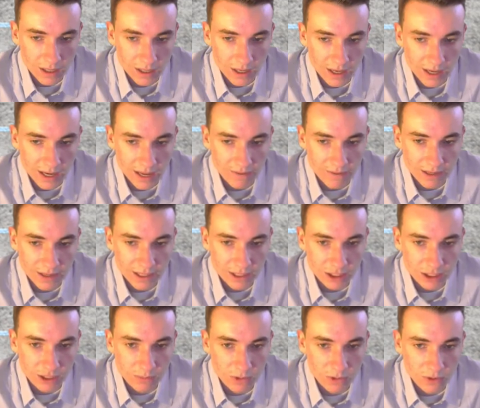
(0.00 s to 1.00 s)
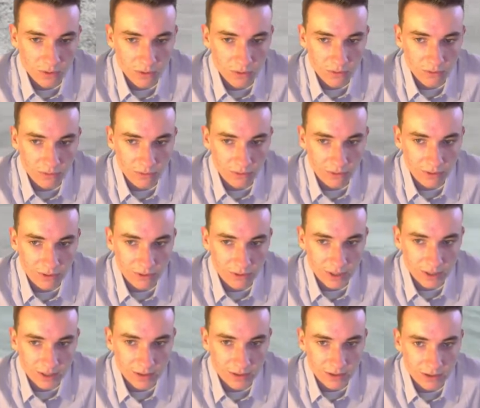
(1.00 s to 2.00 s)
Gotta have a nice smooth
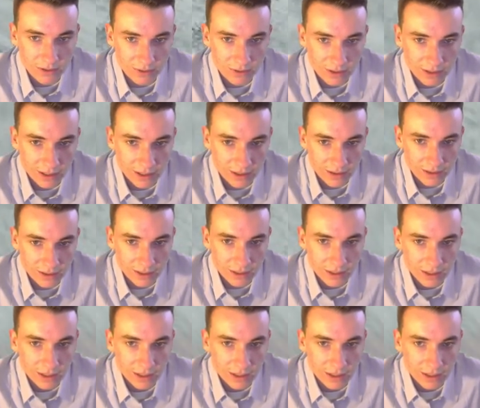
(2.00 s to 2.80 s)
transition right there.